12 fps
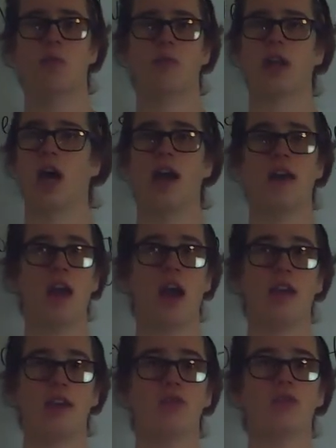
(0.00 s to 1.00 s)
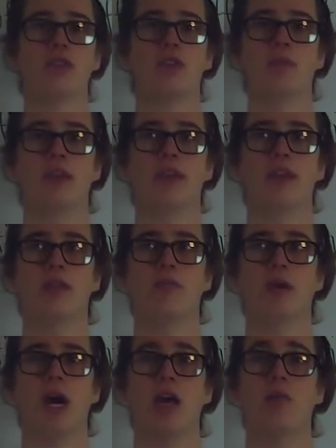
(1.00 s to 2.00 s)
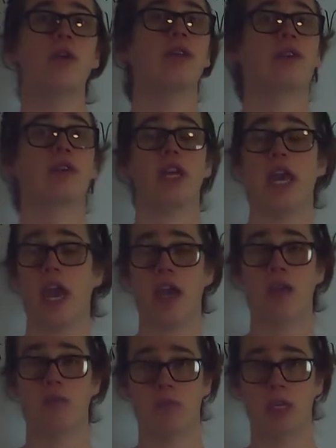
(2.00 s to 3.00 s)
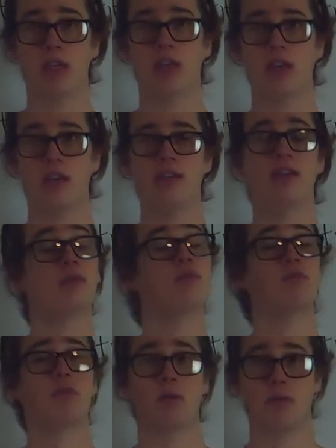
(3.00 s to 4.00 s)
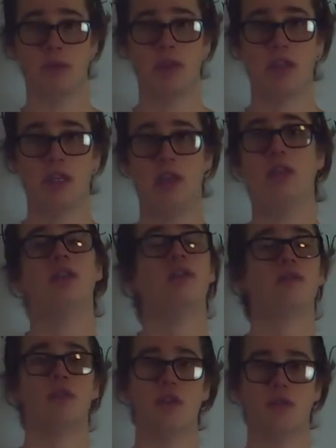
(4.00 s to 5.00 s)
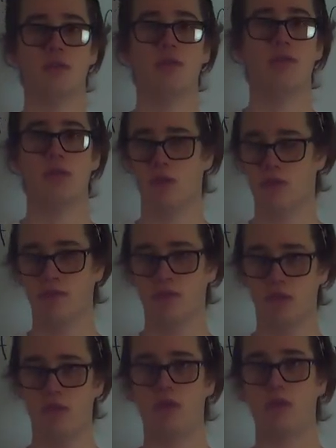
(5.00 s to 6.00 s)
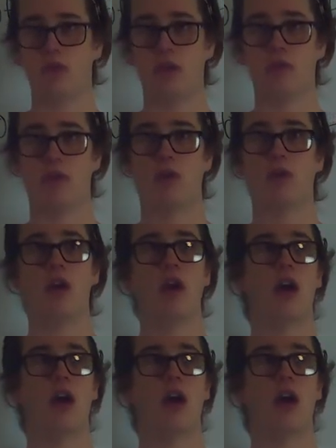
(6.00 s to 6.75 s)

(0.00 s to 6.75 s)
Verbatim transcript: But I, I used them in my 130A and B class. That's probability, for those of you who don't know.